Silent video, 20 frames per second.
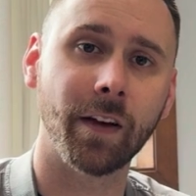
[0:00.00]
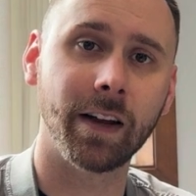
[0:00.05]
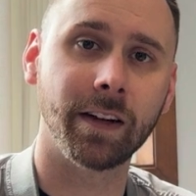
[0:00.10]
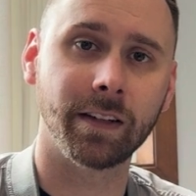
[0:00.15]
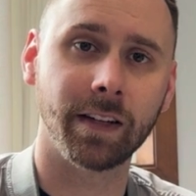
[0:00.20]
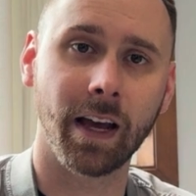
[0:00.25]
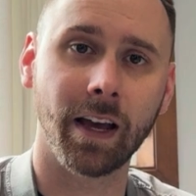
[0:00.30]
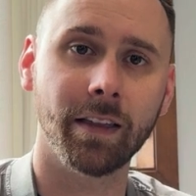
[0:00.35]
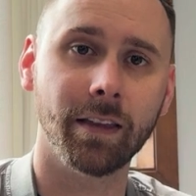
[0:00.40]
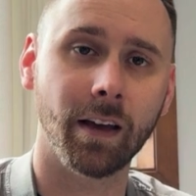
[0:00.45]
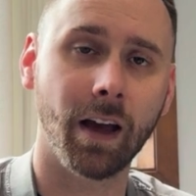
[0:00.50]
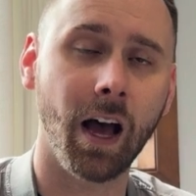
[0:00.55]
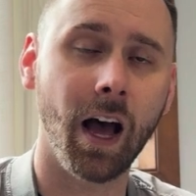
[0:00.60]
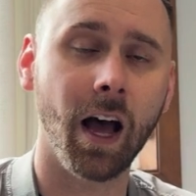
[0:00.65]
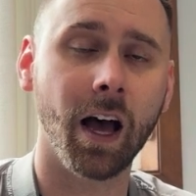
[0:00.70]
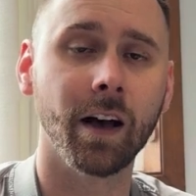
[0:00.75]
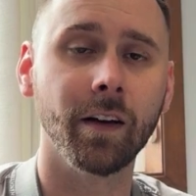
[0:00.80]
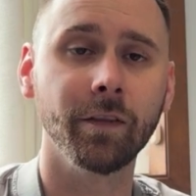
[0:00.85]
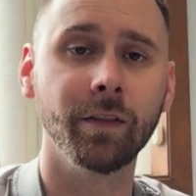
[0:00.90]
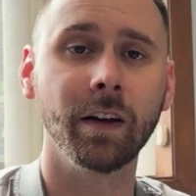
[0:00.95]
and death
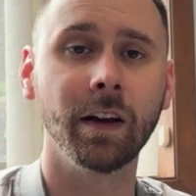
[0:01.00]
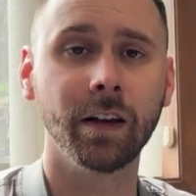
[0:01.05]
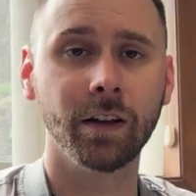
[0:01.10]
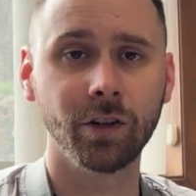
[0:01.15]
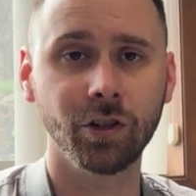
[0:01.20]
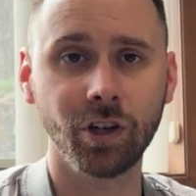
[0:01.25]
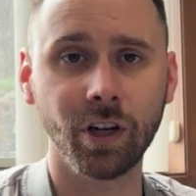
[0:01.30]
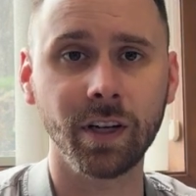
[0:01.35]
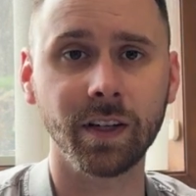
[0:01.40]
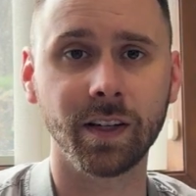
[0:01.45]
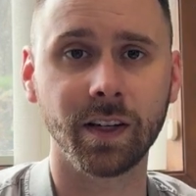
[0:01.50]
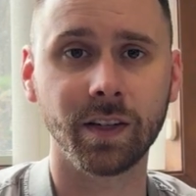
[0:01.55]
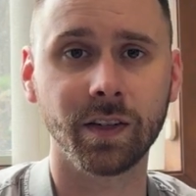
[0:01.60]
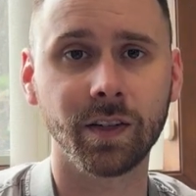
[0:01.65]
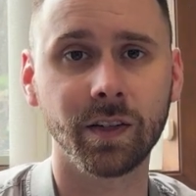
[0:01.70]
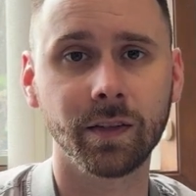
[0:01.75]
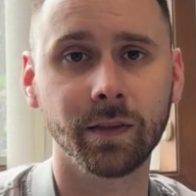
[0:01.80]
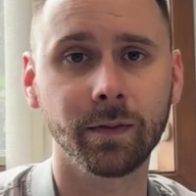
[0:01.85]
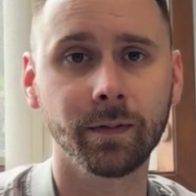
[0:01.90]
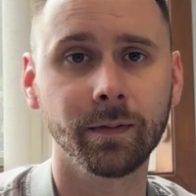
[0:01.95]
of
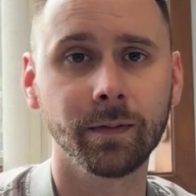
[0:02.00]
Jesus.